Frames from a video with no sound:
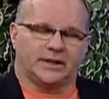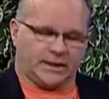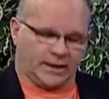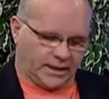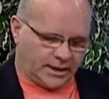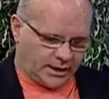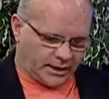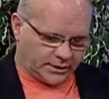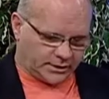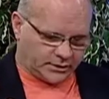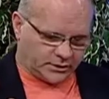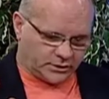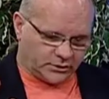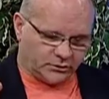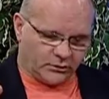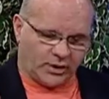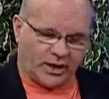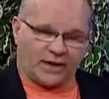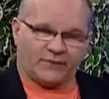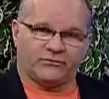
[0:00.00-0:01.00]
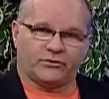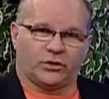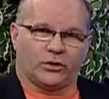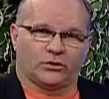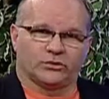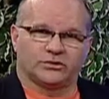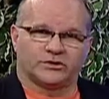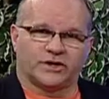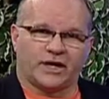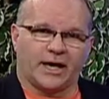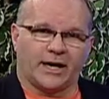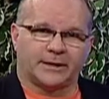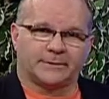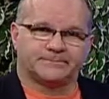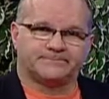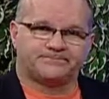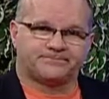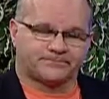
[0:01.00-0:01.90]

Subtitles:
and you have no say.